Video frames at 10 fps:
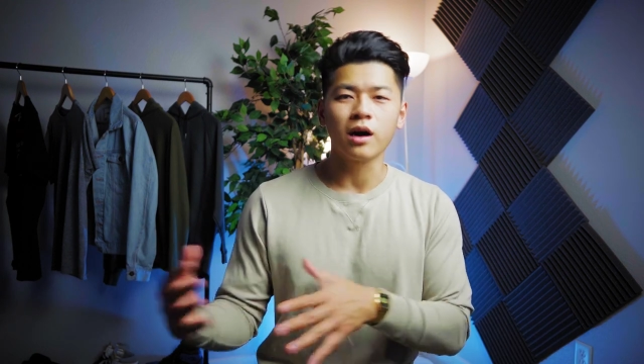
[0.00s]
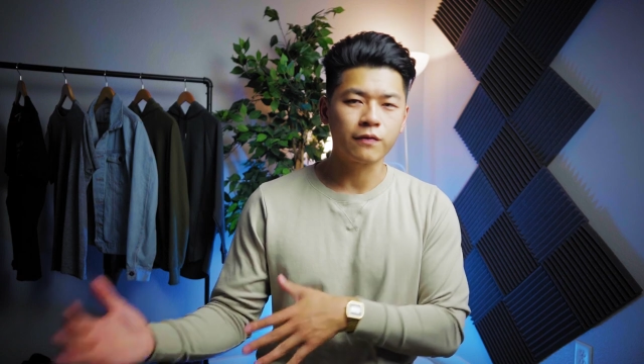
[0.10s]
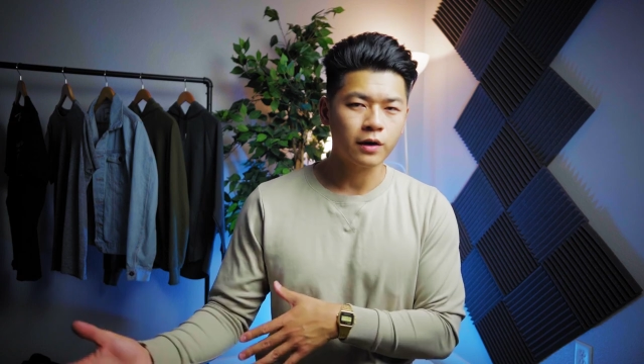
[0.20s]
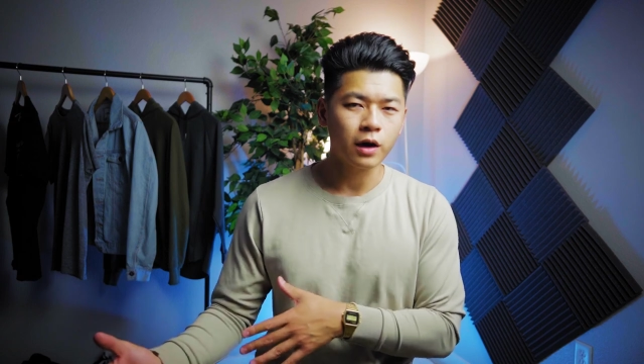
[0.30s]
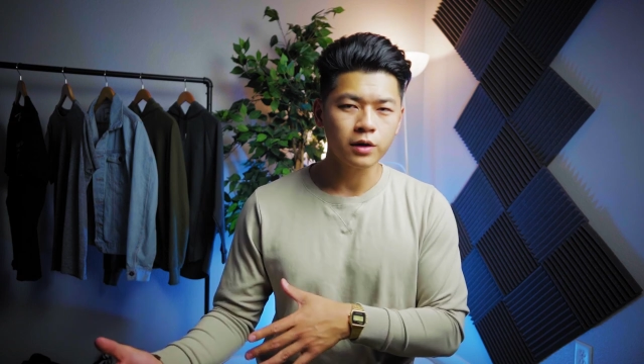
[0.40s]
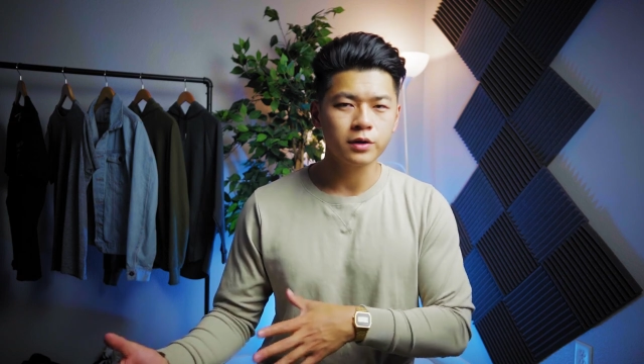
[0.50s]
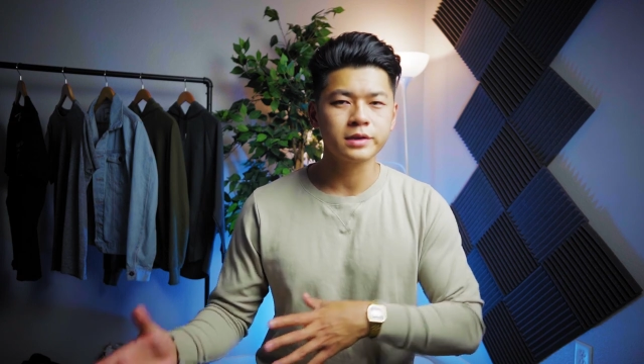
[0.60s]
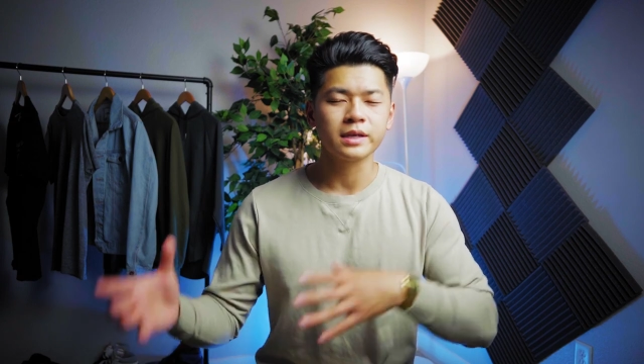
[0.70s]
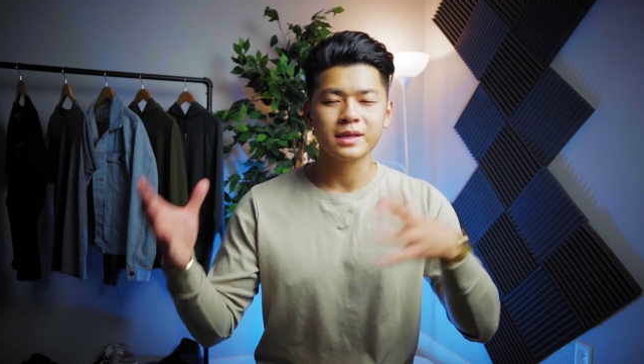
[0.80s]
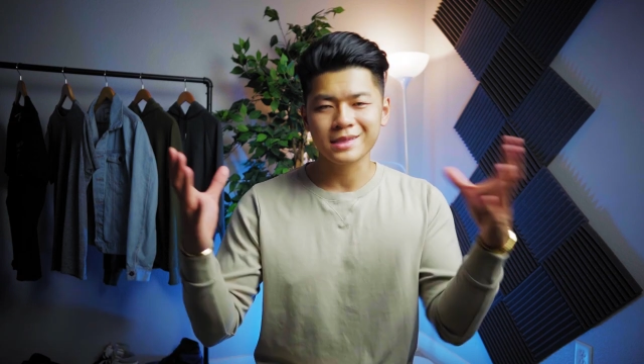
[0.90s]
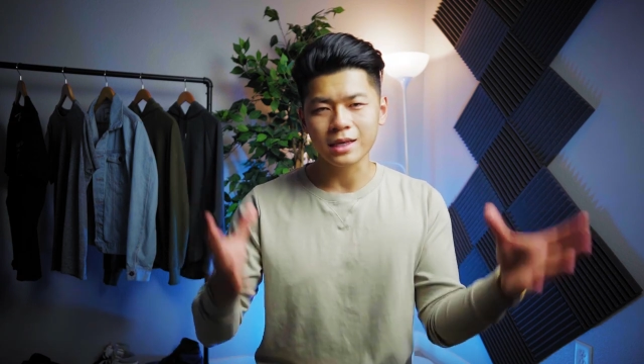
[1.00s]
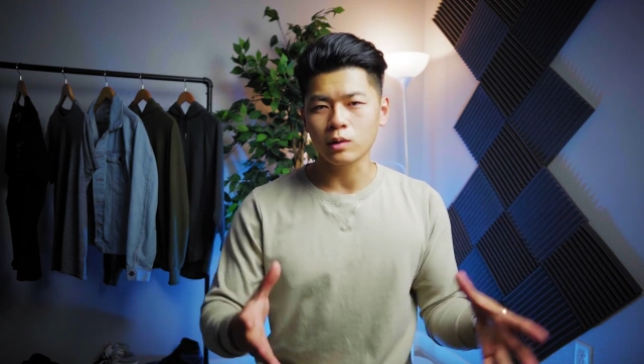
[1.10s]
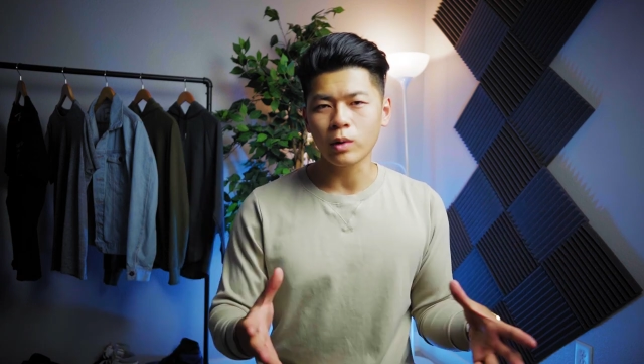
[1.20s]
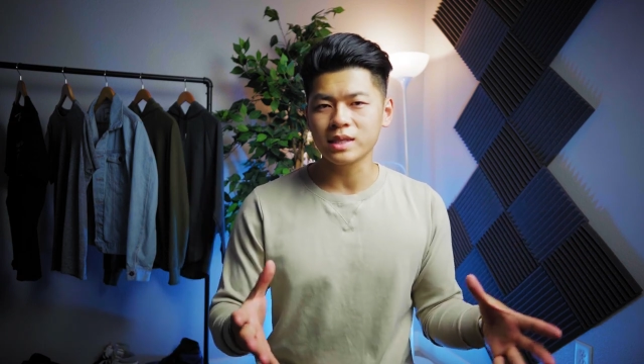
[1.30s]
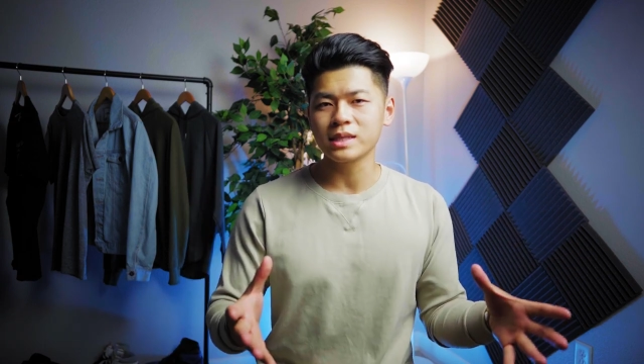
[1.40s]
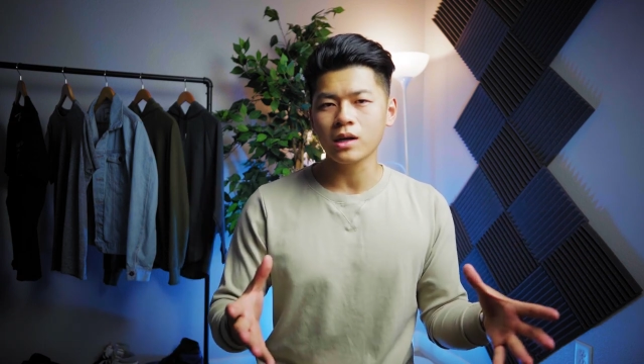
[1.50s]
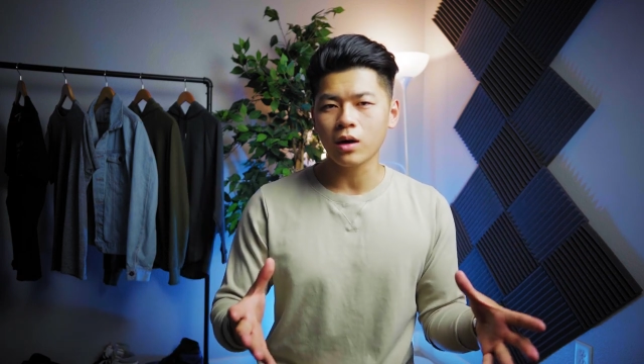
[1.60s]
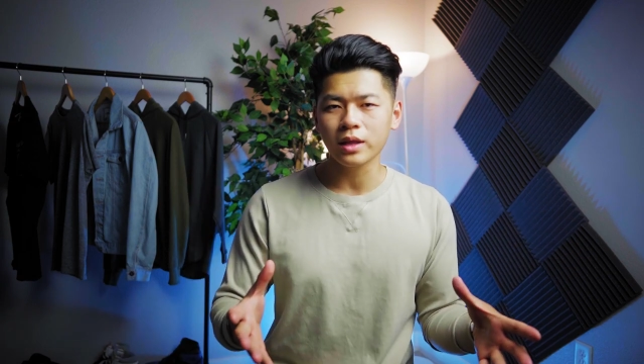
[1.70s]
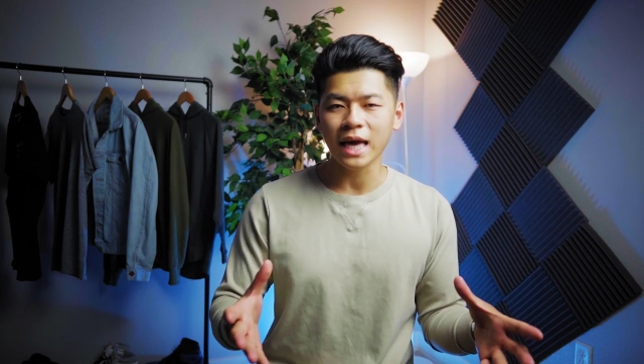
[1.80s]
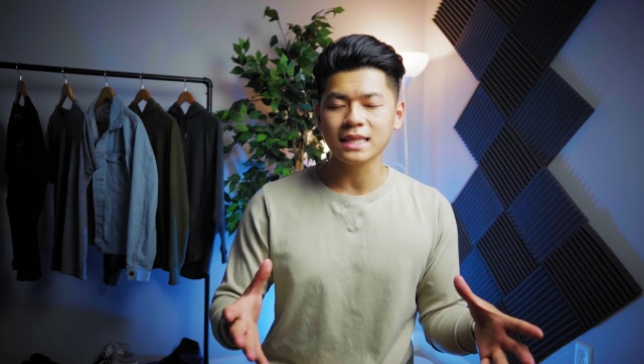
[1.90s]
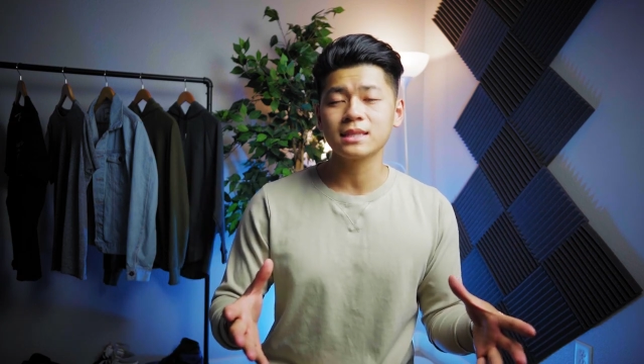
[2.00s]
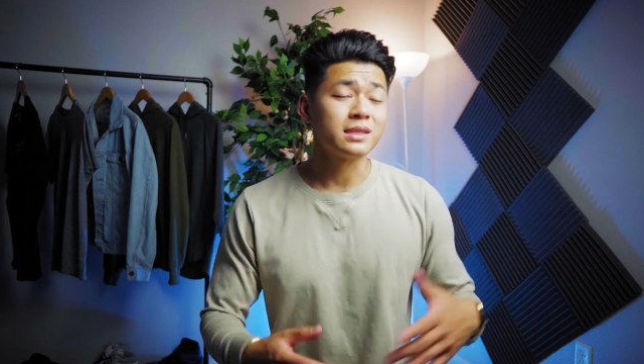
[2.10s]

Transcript: of colors, silhouettes, and all that.